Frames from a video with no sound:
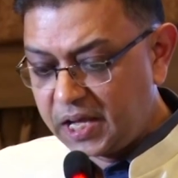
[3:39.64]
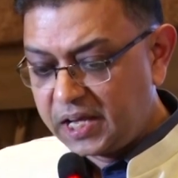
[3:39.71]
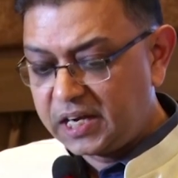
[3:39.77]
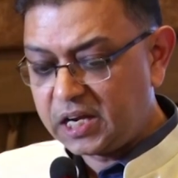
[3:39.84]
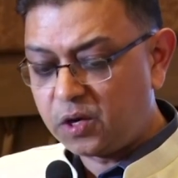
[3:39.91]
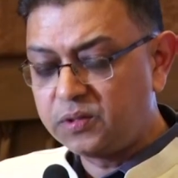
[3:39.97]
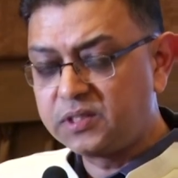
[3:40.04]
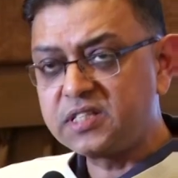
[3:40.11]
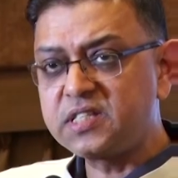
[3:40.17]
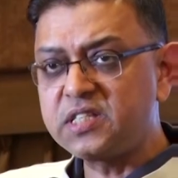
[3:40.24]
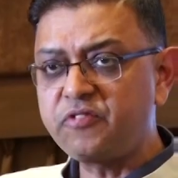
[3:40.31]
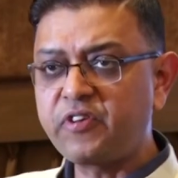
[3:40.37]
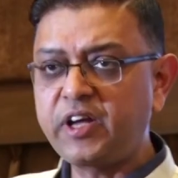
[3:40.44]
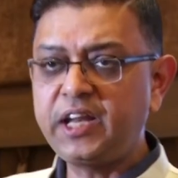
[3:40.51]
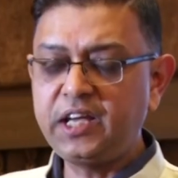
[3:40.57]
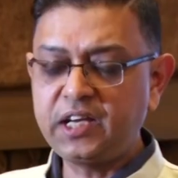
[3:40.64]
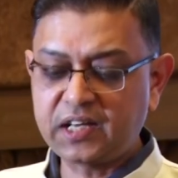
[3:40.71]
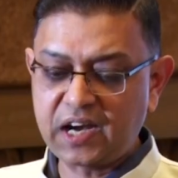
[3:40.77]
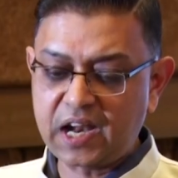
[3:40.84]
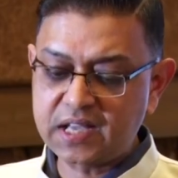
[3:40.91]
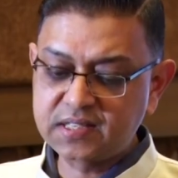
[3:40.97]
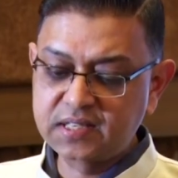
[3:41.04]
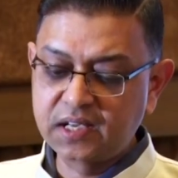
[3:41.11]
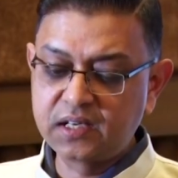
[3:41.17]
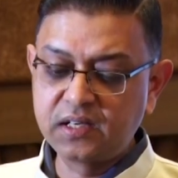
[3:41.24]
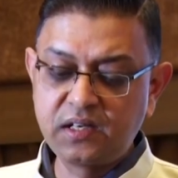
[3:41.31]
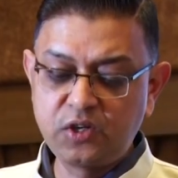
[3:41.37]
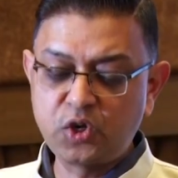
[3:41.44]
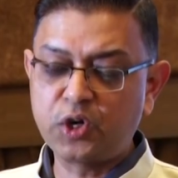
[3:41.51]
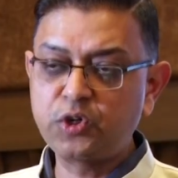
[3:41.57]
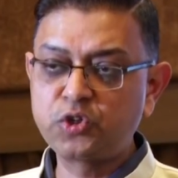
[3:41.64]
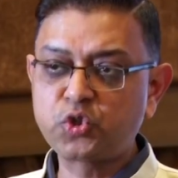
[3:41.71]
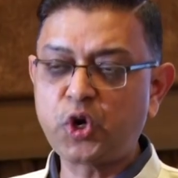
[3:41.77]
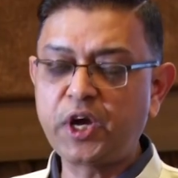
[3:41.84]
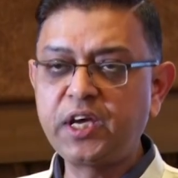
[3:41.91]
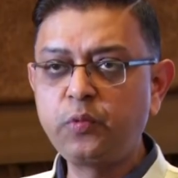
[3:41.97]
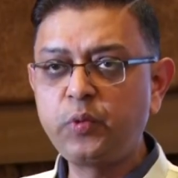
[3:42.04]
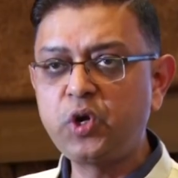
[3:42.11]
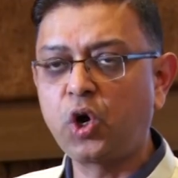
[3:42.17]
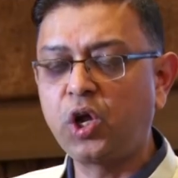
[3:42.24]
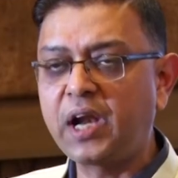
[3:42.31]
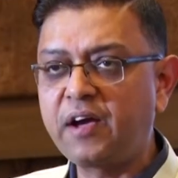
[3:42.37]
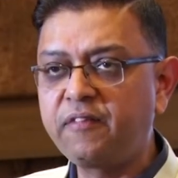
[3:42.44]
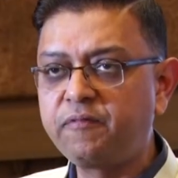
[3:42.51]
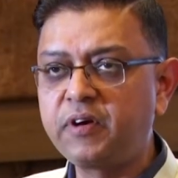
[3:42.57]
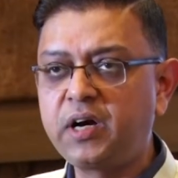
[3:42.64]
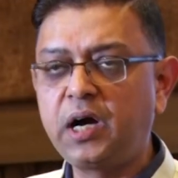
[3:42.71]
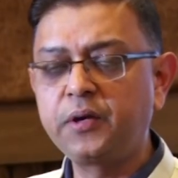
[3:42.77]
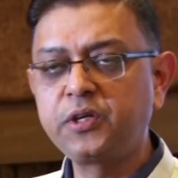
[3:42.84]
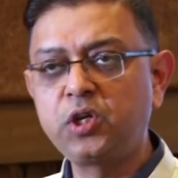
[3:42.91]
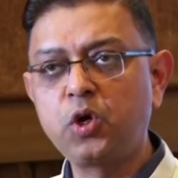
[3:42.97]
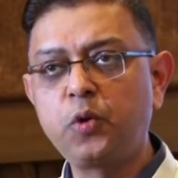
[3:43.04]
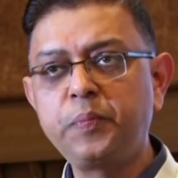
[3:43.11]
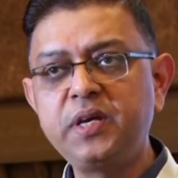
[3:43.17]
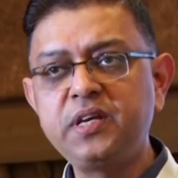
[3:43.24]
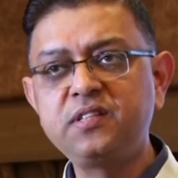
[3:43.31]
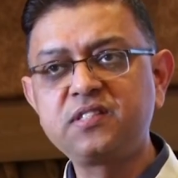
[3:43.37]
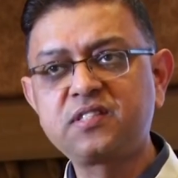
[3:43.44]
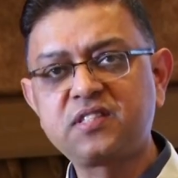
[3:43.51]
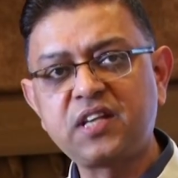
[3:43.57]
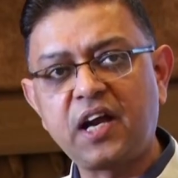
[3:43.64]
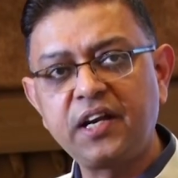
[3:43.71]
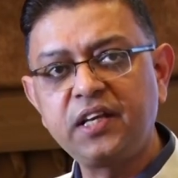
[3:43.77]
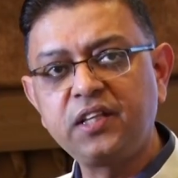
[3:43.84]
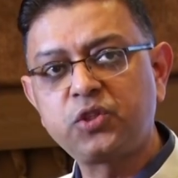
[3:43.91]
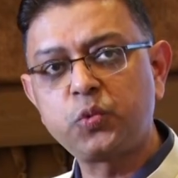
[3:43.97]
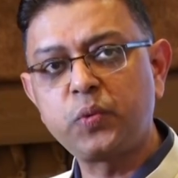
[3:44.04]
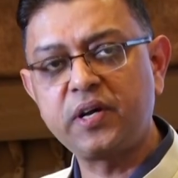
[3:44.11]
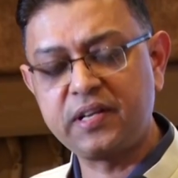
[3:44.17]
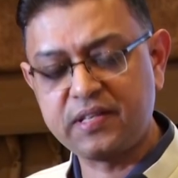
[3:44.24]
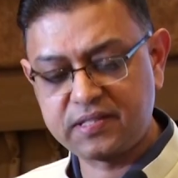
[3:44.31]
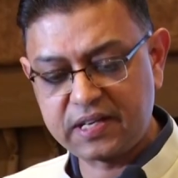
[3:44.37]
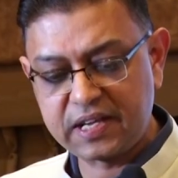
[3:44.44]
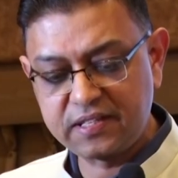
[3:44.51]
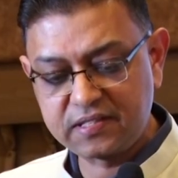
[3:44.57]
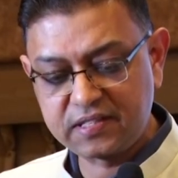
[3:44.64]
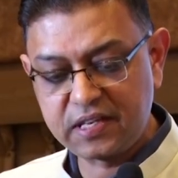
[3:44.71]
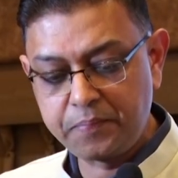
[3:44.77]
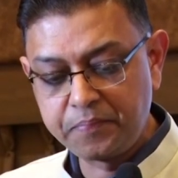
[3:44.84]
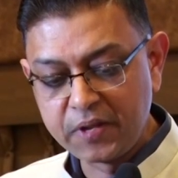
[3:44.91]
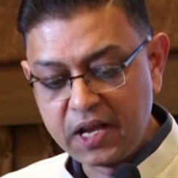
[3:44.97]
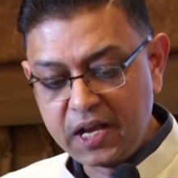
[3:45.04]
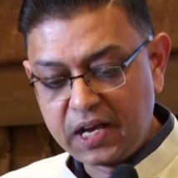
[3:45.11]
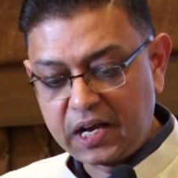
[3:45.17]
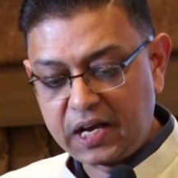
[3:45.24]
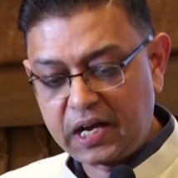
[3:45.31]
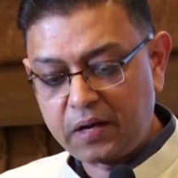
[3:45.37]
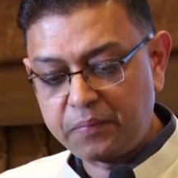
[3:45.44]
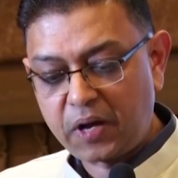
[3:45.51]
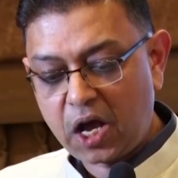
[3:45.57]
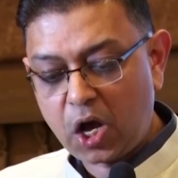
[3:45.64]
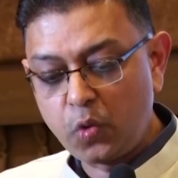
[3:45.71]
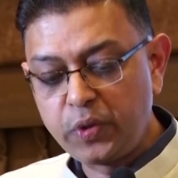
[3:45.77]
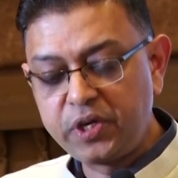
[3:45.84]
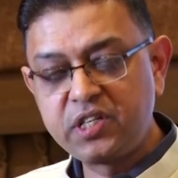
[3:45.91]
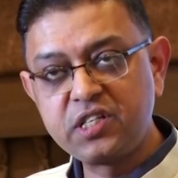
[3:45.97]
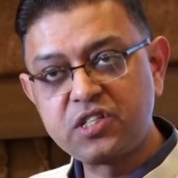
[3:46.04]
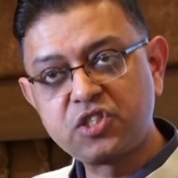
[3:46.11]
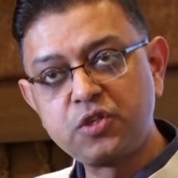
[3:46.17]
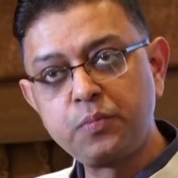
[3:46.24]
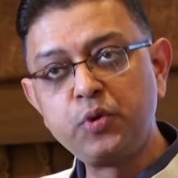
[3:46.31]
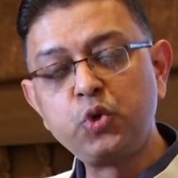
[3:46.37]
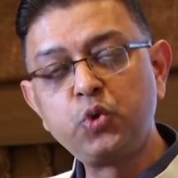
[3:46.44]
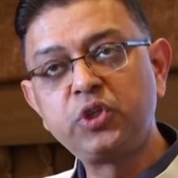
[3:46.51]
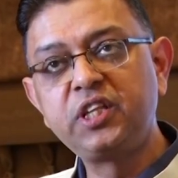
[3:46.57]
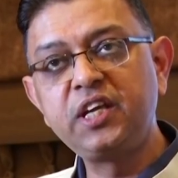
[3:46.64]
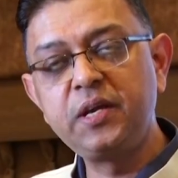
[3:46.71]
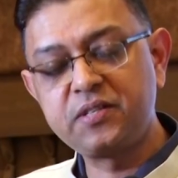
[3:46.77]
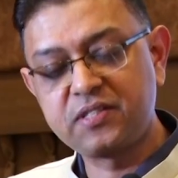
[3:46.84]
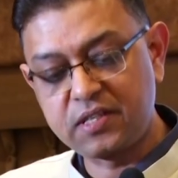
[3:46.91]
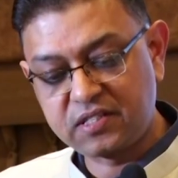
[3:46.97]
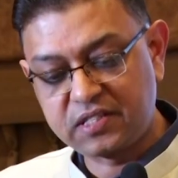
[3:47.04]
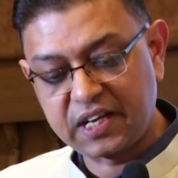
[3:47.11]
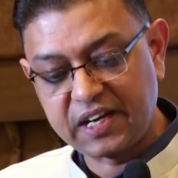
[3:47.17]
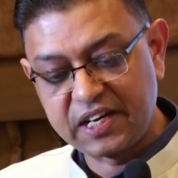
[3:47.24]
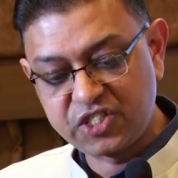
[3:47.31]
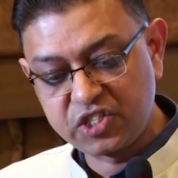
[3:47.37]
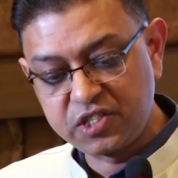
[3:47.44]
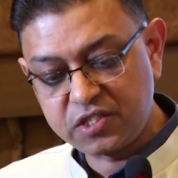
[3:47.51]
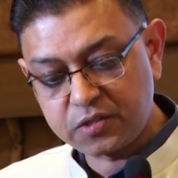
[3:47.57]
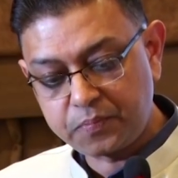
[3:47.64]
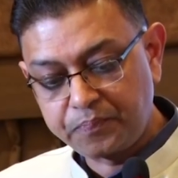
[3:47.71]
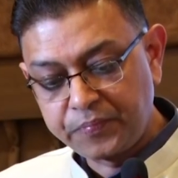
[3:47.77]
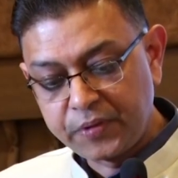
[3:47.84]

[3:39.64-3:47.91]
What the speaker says: Now, this is a very classical drawing we all have, been studying through our residency, how we distribute the cystic lesions.